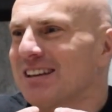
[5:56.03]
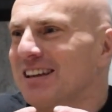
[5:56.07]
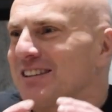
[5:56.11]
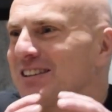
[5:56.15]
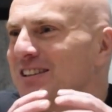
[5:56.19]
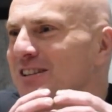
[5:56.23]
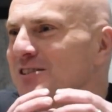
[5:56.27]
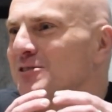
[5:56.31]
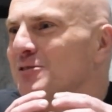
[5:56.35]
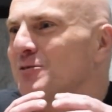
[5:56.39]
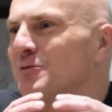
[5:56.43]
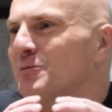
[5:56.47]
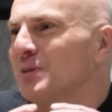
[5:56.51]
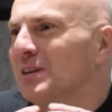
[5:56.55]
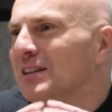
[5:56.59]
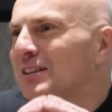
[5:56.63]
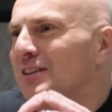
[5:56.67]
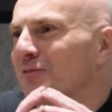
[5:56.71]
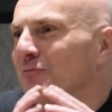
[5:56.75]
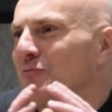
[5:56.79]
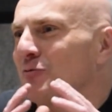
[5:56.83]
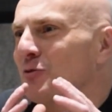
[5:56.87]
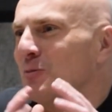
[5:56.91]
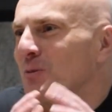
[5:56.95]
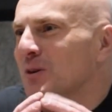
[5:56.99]
discreet
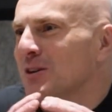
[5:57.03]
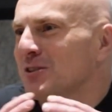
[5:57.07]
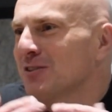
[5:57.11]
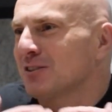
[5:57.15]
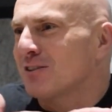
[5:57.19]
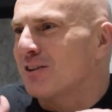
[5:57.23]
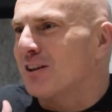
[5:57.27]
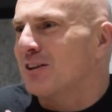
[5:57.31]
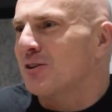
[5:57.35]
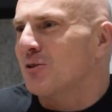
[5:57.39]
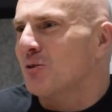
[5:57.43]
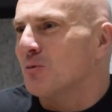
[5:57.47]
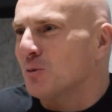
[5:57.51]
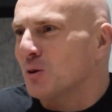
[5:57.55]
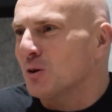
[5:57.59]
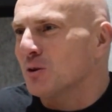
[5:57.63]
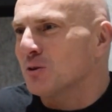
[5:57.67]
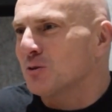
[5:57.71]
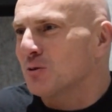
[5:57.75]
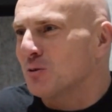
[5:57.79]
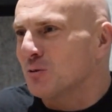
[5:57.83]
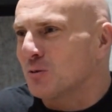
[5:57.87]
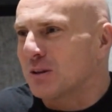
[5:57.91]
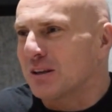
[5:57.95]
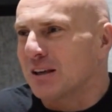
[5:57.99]
information that you
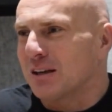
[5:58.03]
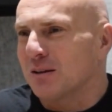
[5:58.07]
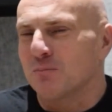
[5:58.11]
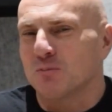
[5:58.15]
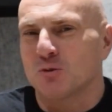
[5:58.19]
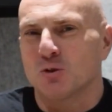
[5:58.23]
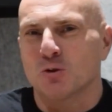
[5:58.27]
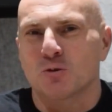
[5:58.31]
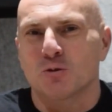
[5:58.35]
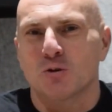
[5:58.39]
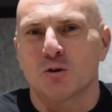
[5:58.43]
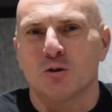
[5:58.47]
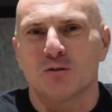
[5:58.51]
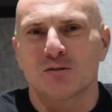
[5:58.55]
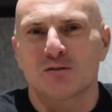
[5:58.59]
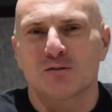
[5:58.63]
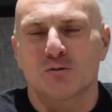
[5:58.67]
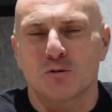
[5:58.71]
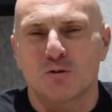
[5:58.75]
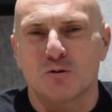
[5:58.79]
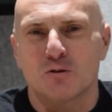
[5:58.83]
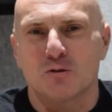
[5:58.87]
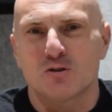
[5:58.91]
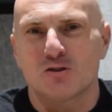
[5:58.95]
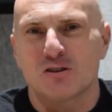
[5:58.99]
want to keep too close
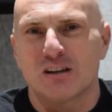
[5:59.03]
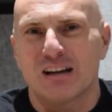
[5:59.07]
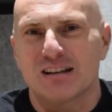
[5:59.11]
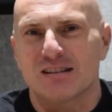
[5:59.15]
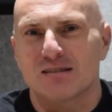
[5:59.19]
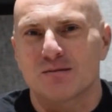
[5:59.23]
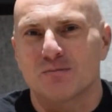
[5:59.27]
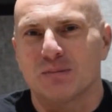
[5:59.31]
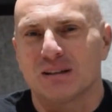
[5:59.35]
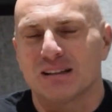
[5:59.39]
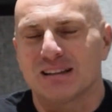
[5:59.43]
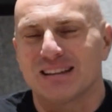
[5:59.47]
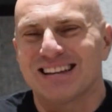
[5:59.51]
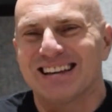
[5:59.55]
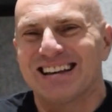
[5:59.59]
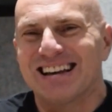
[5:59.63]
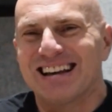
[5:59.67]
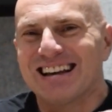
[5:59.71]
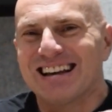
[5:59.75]
to your chest, but